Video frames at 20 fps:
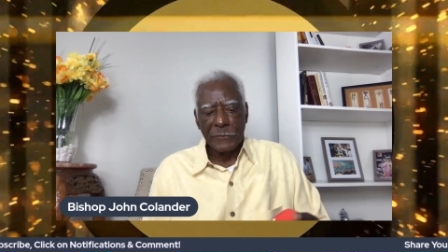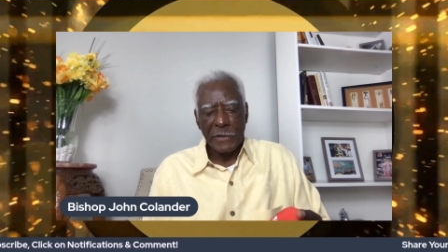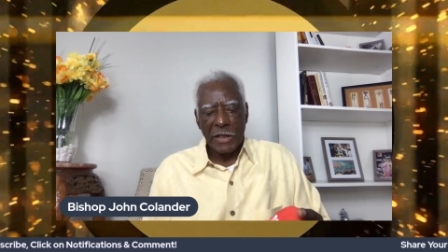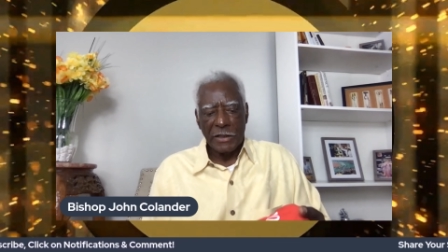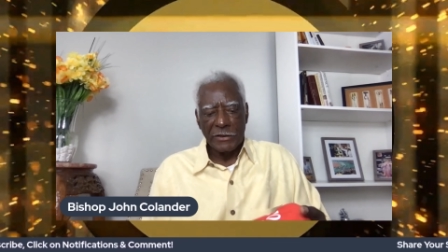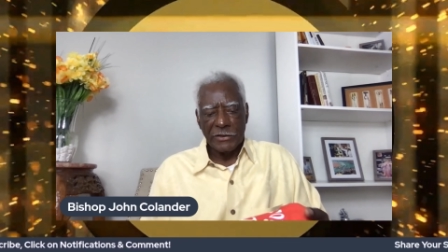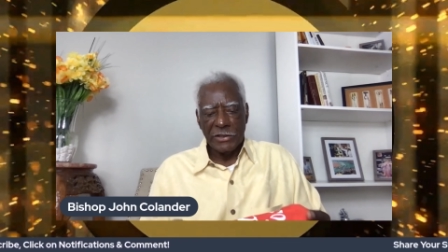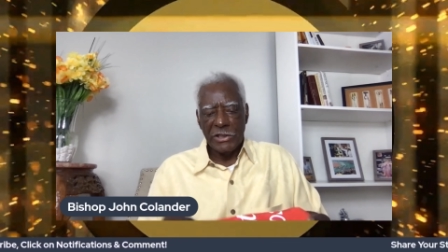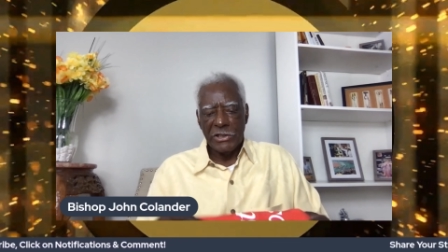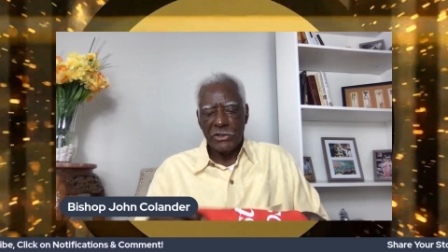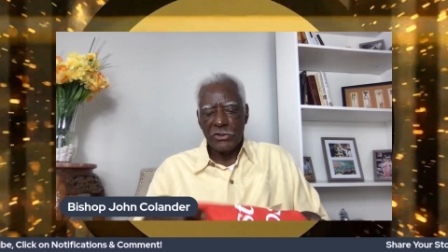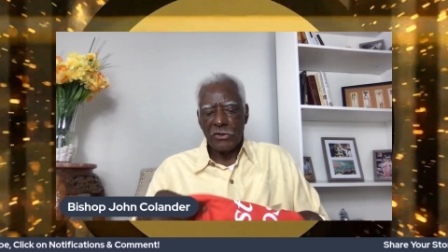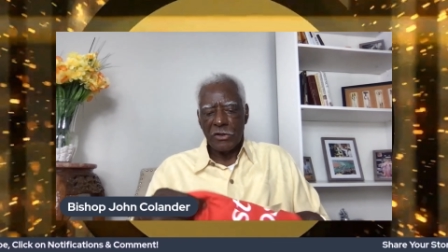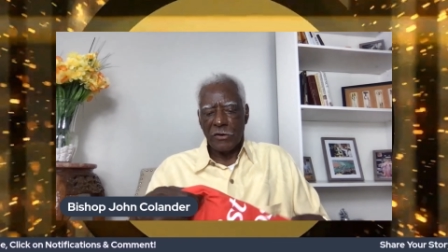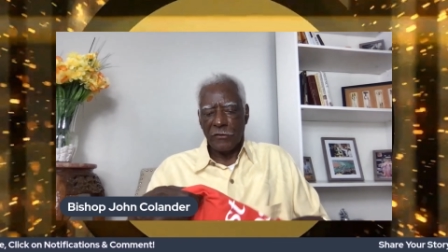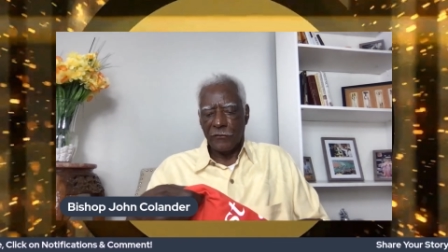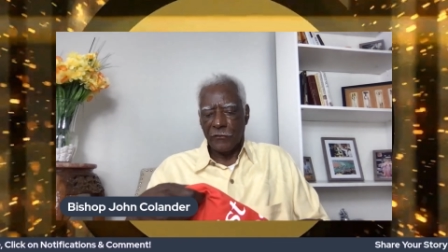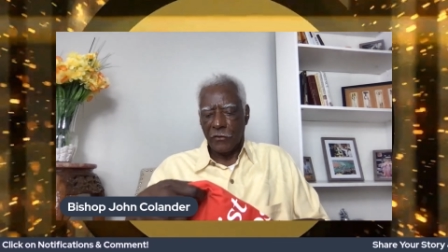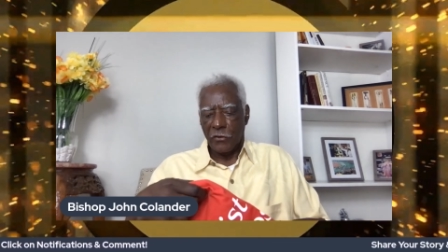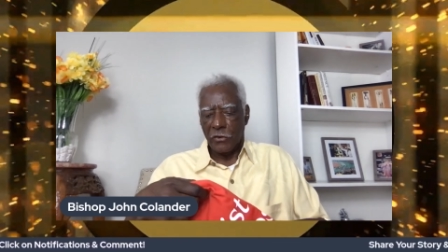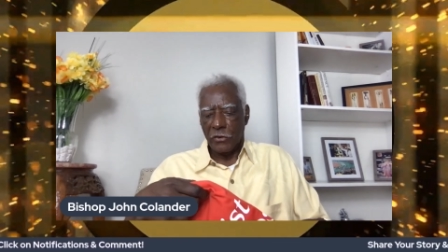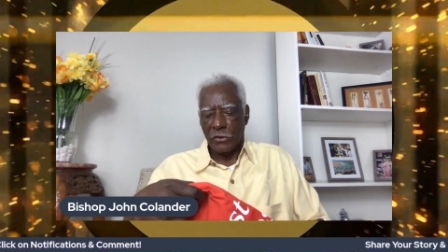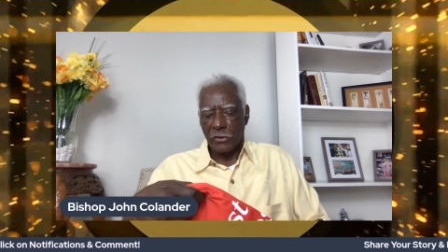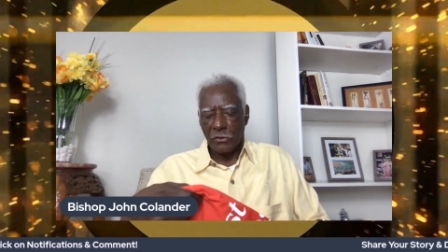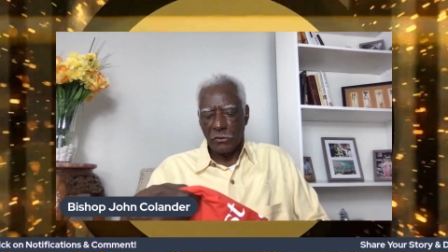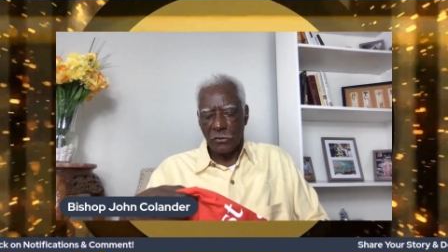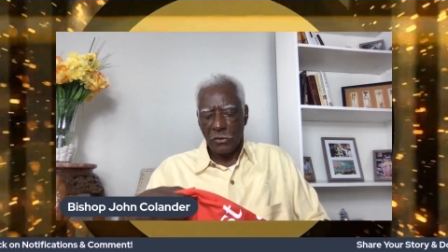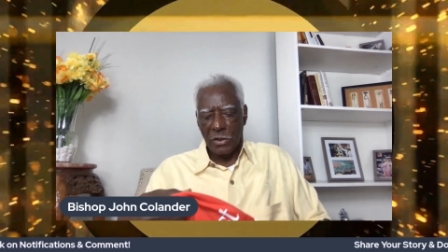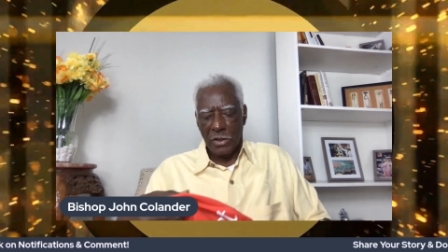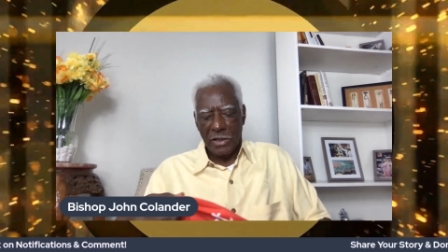a t shirt for
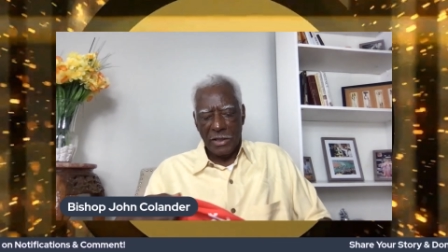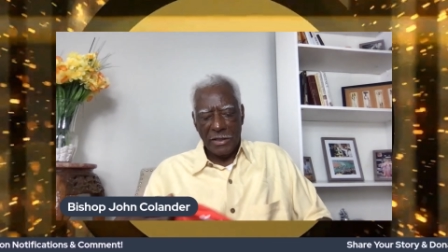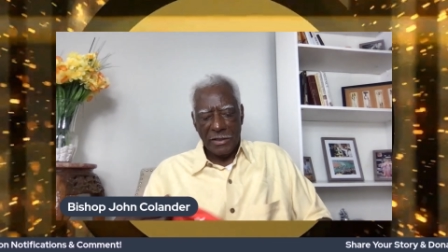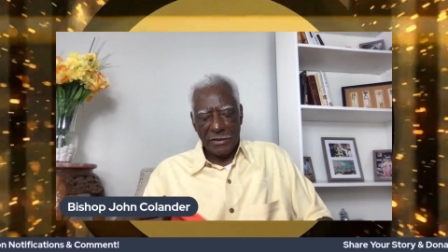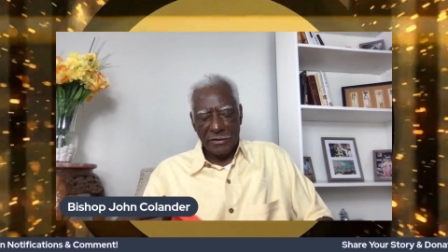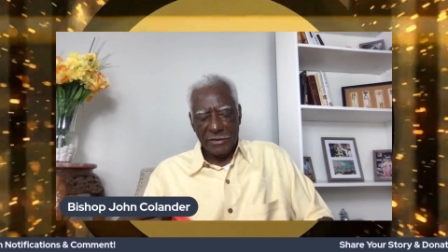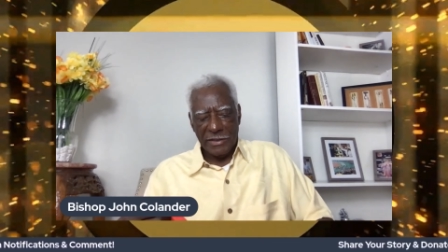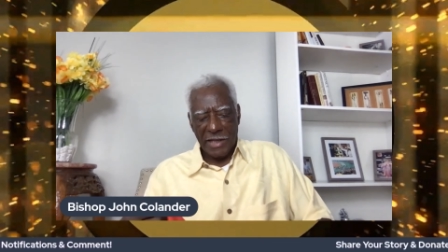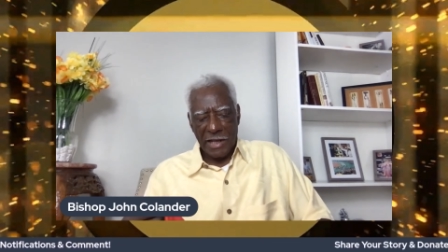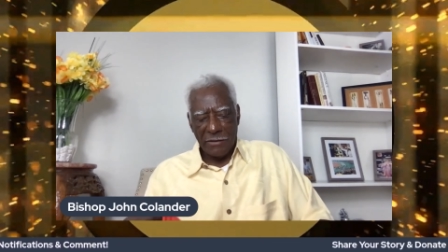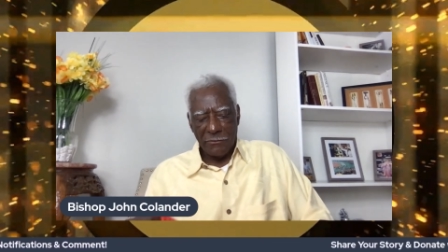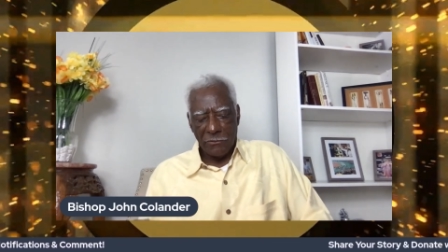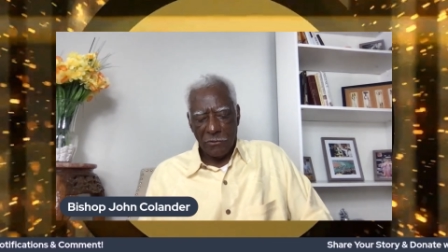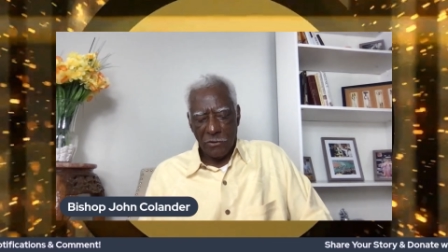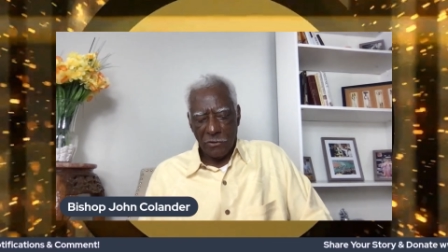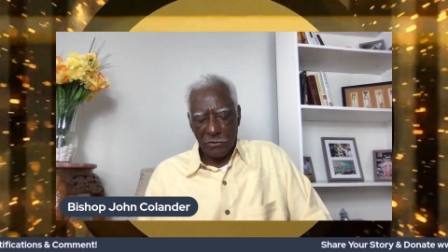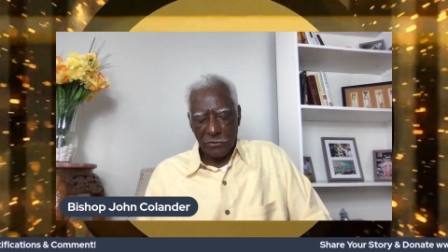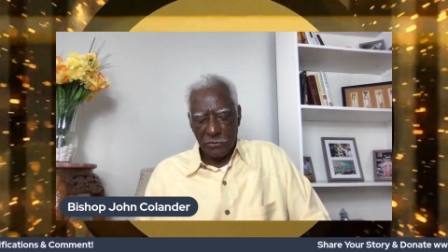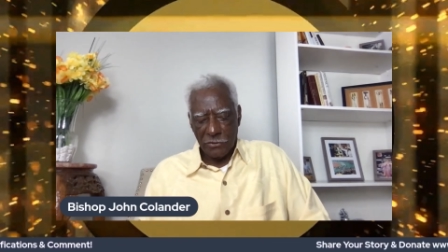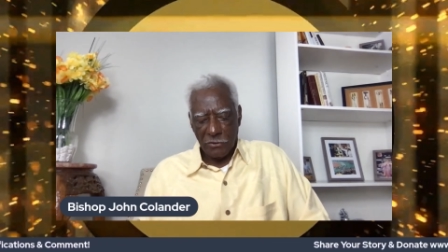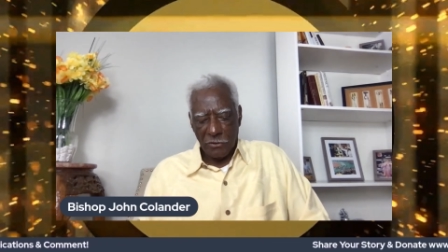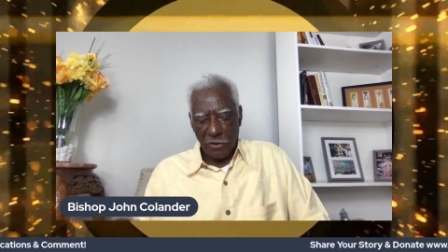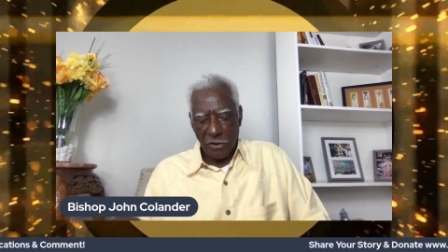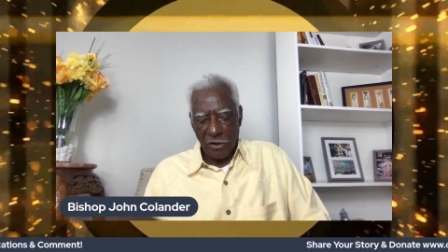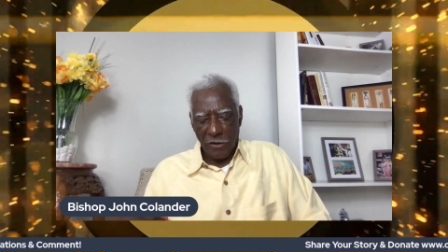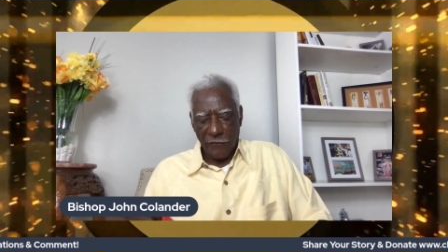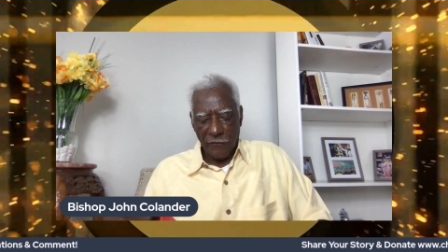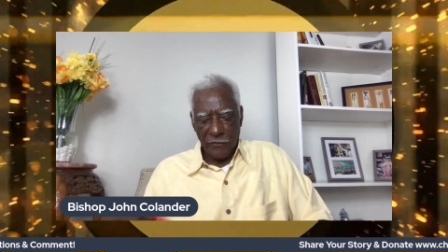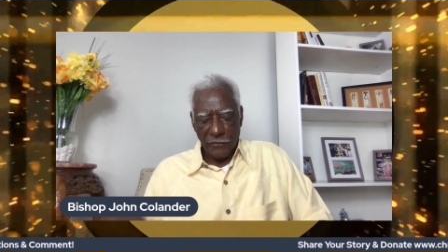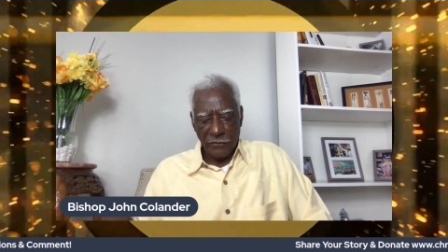you that I want to
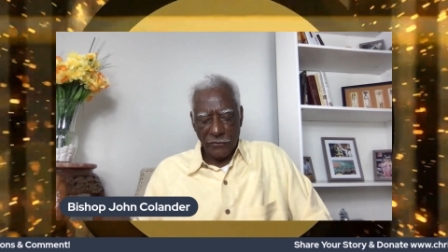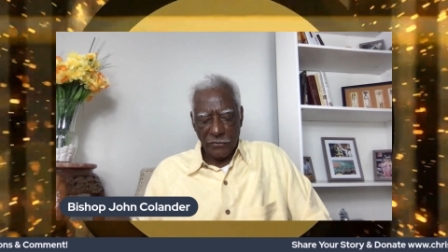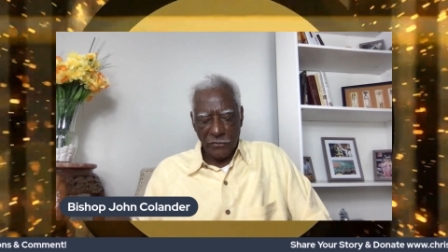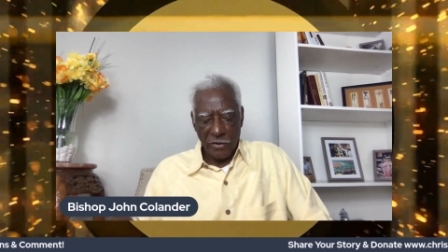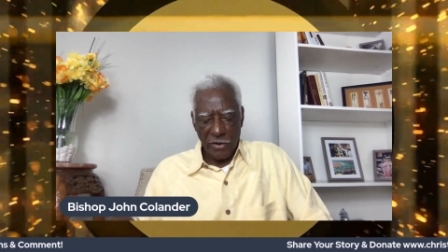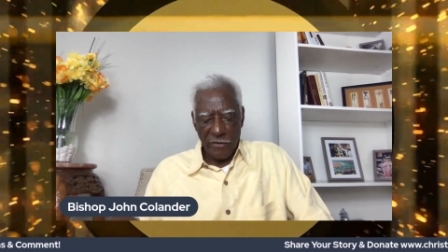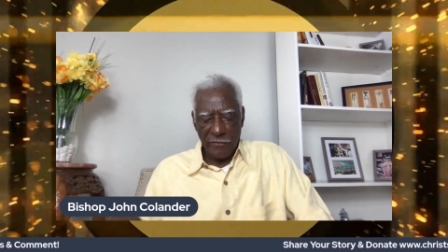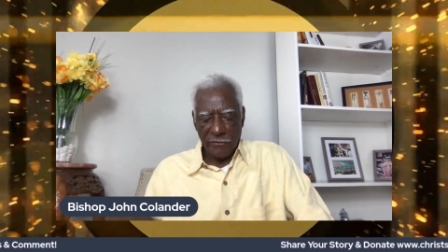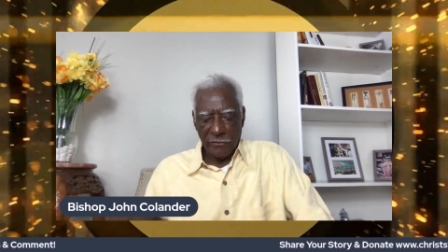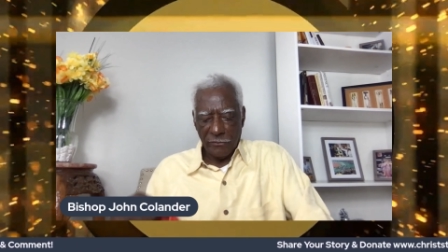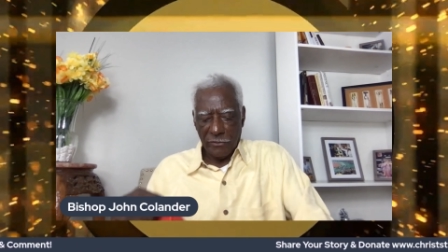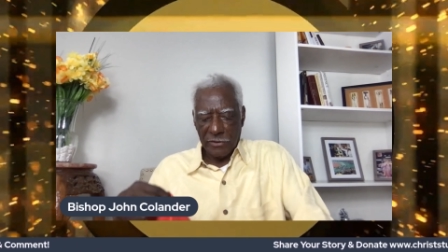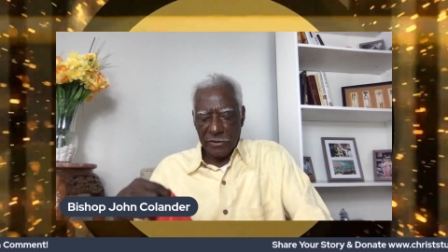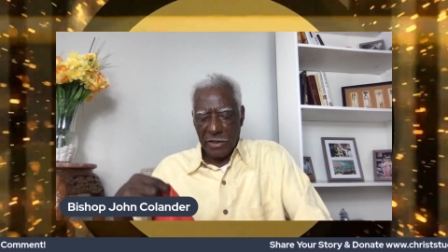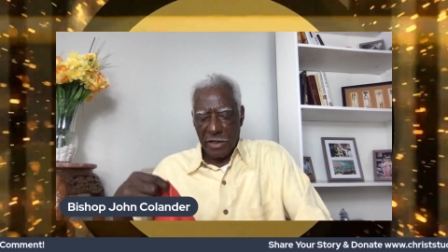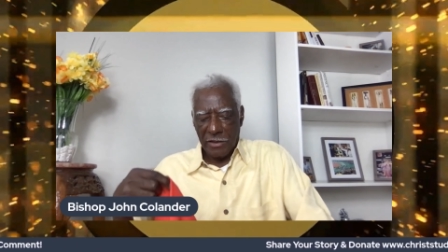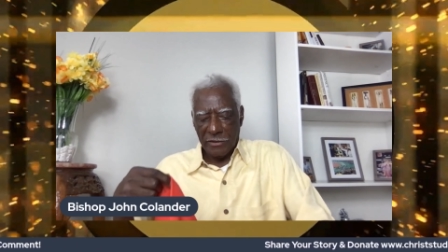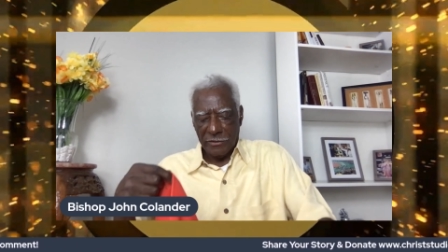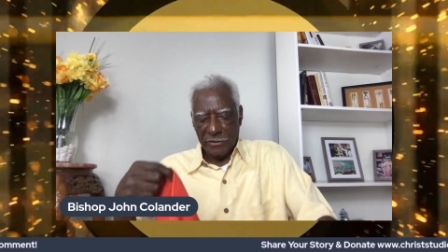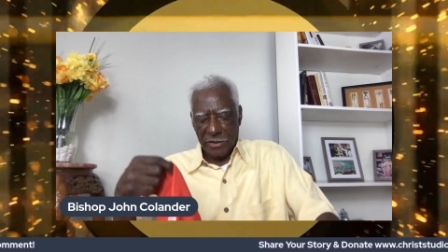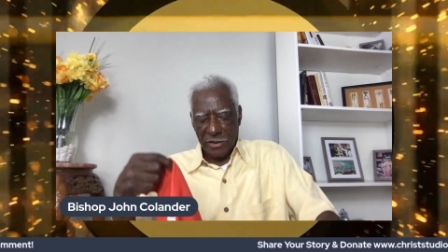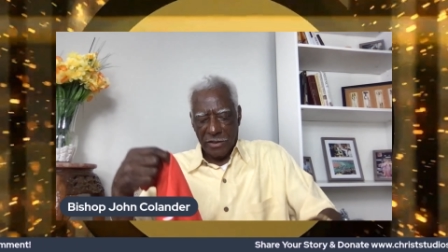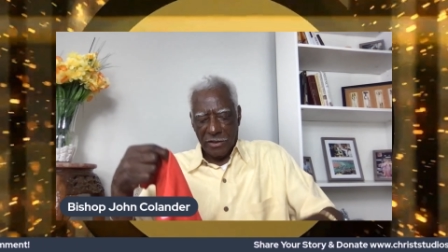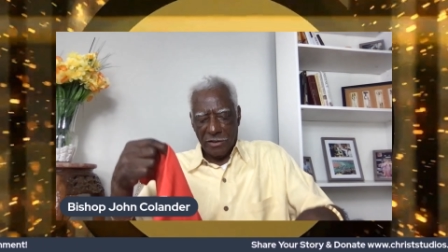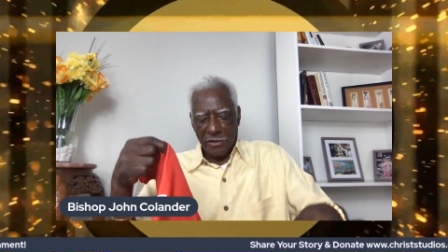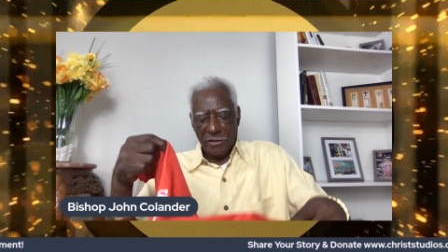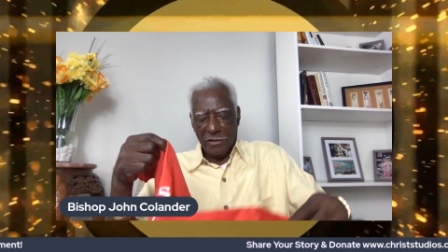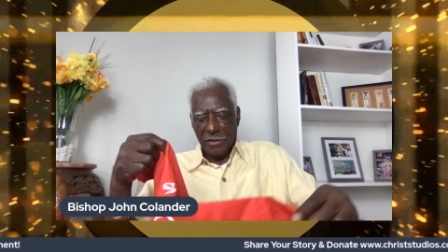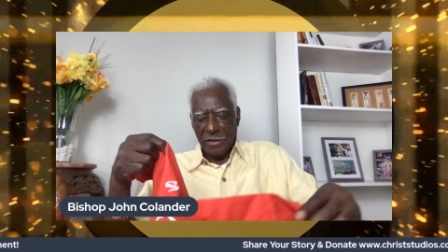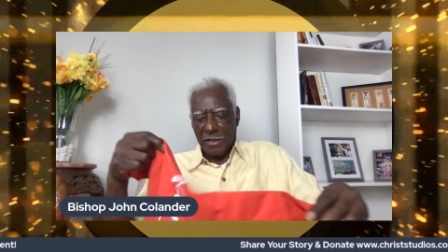offer to everyone out
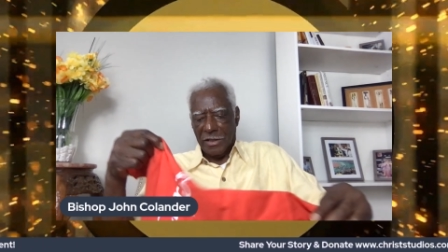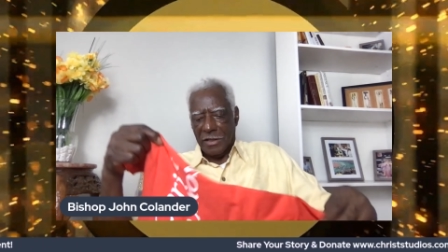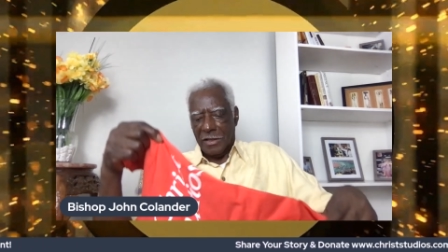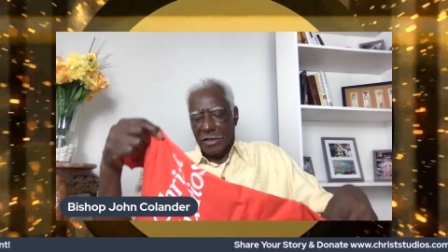there